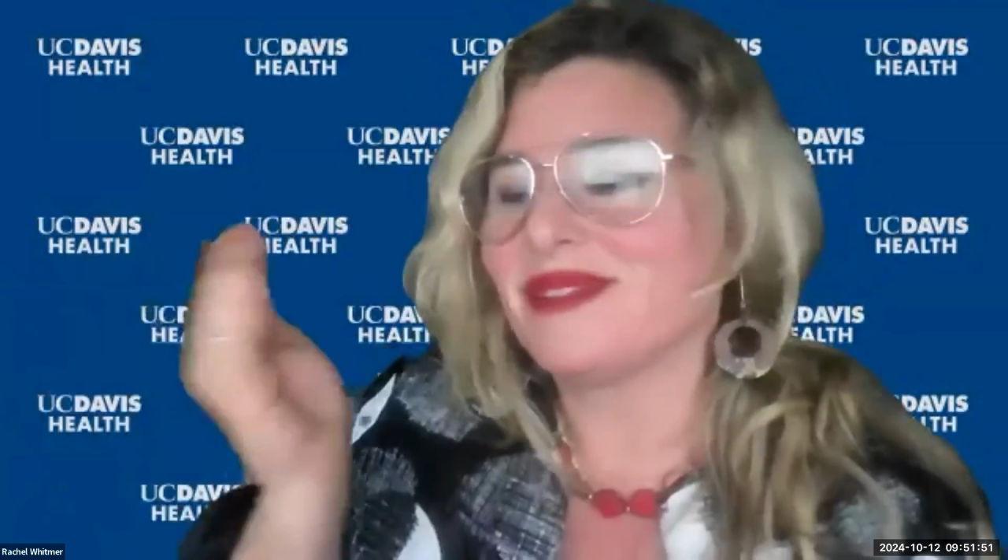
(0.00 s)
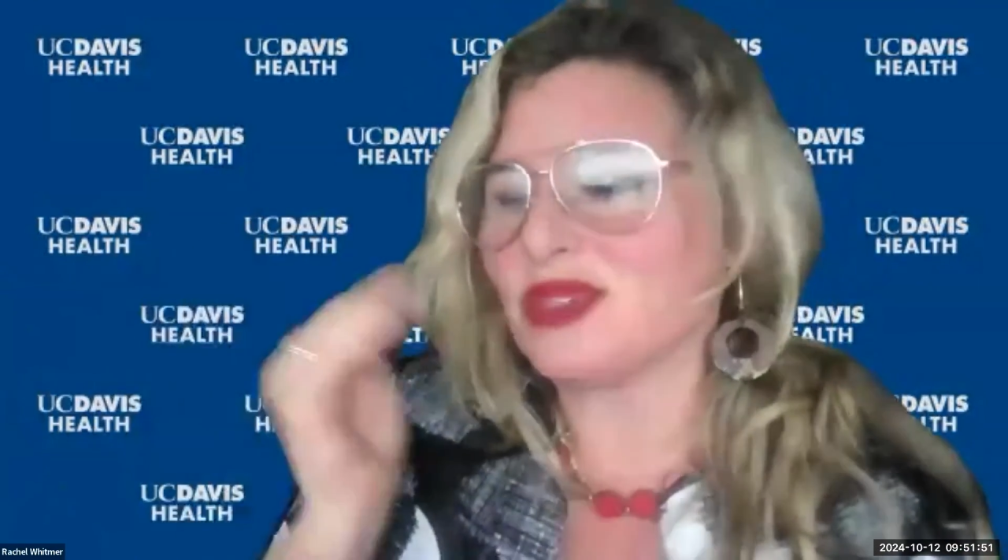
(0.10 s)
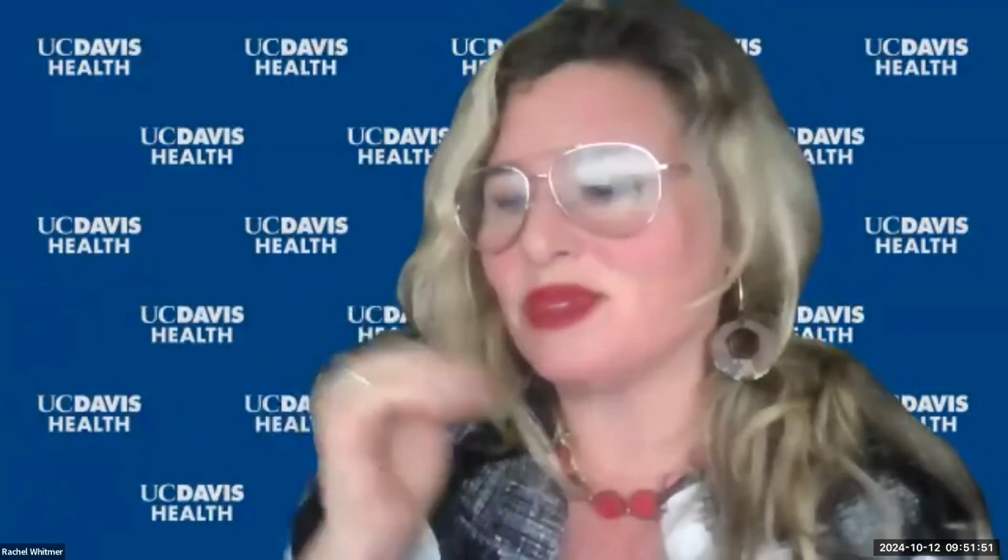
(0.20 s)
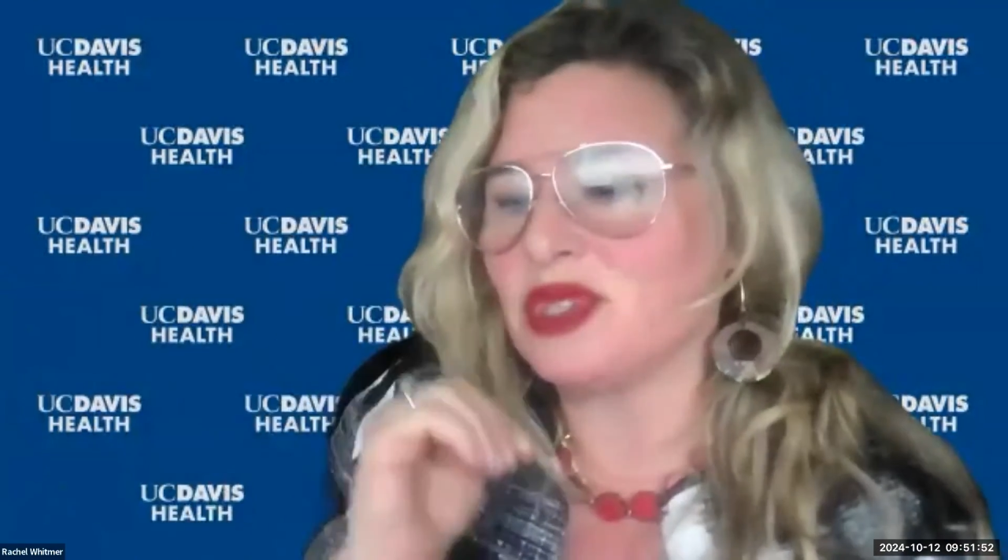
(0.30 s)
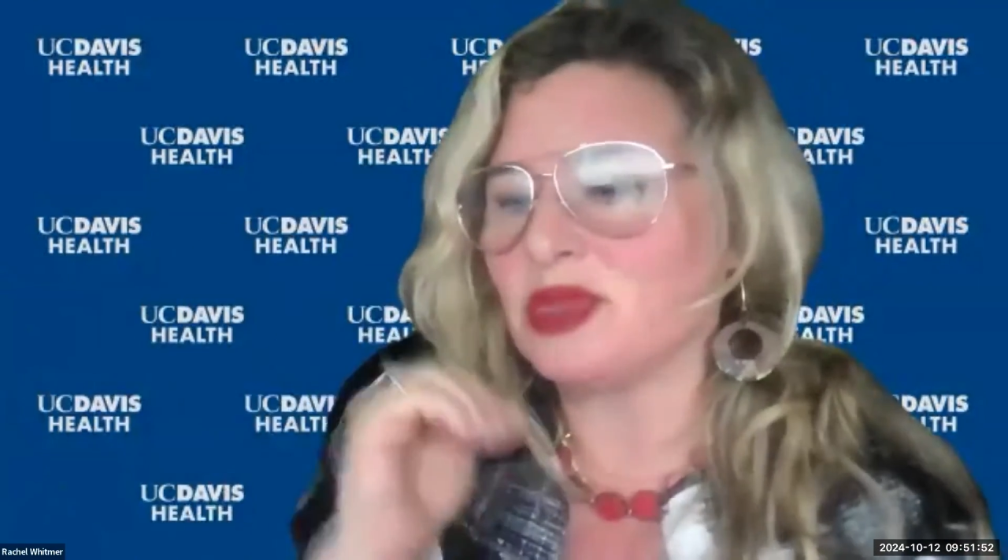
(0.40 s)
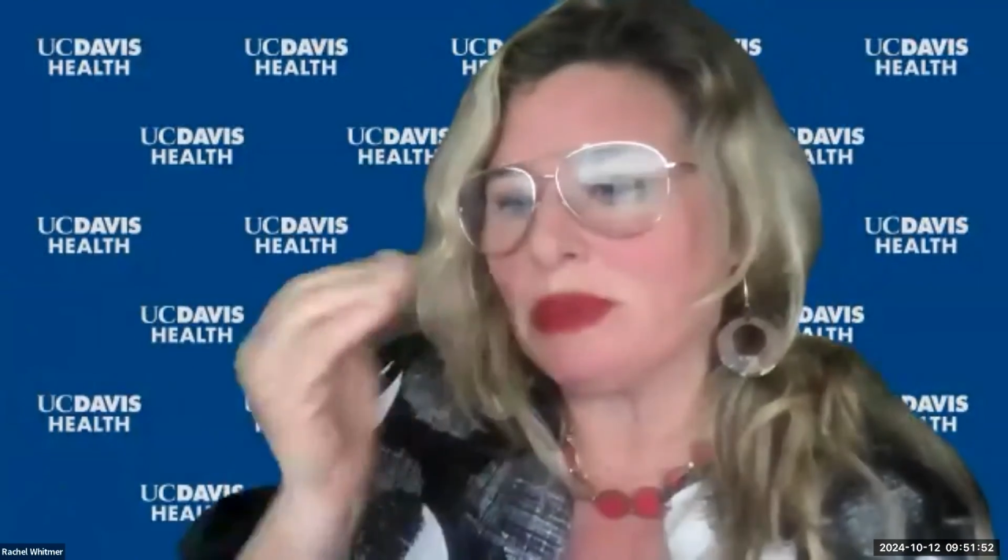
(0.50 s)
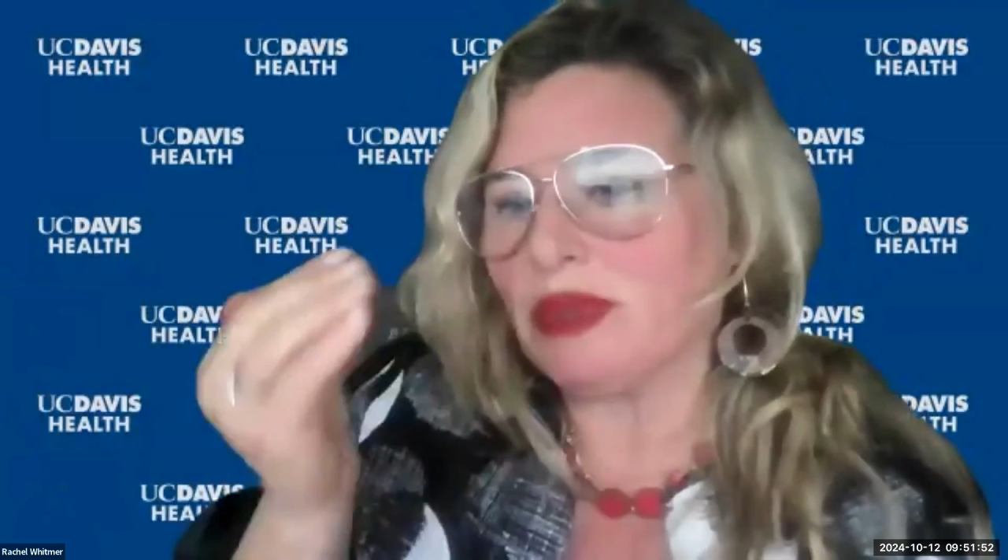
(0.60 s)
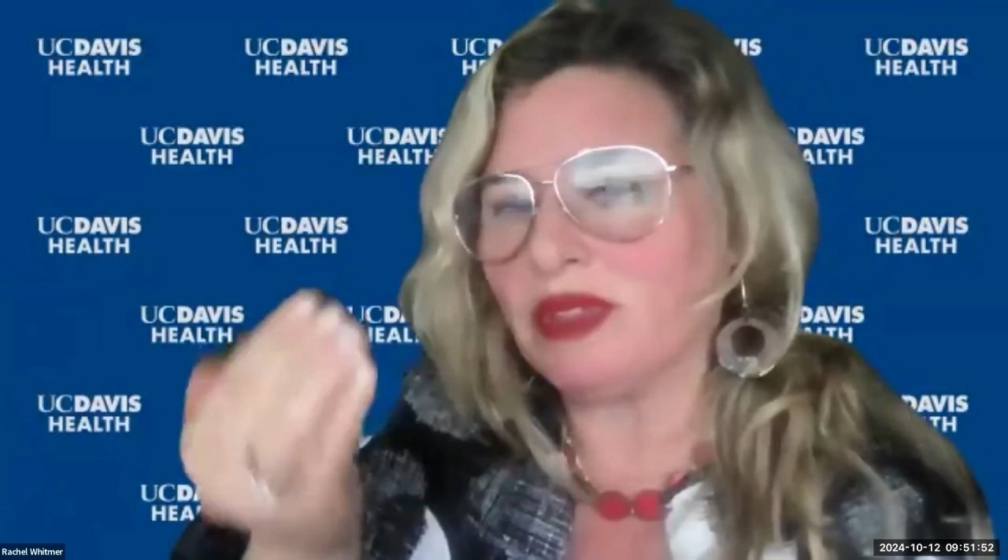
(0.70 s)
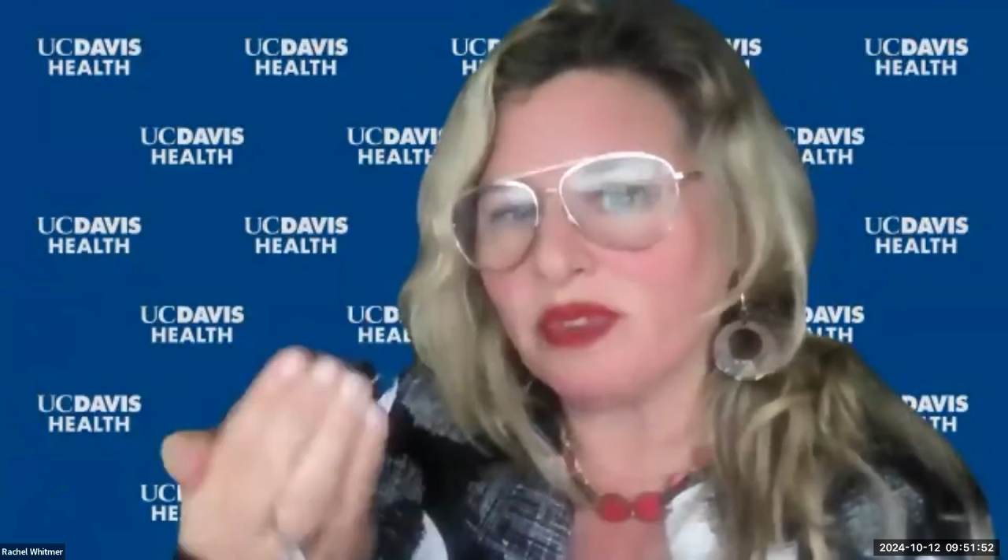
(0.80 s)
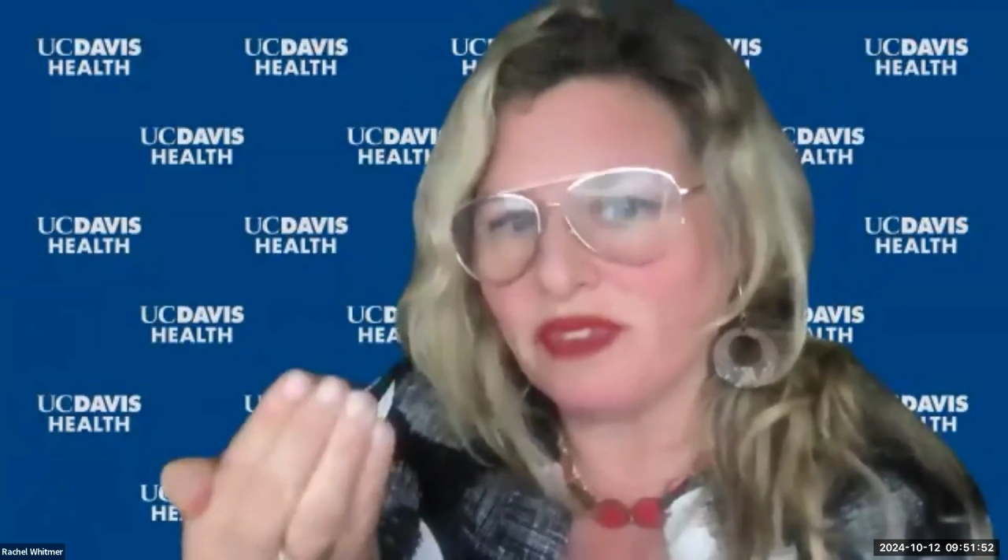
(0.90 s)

So these are people in their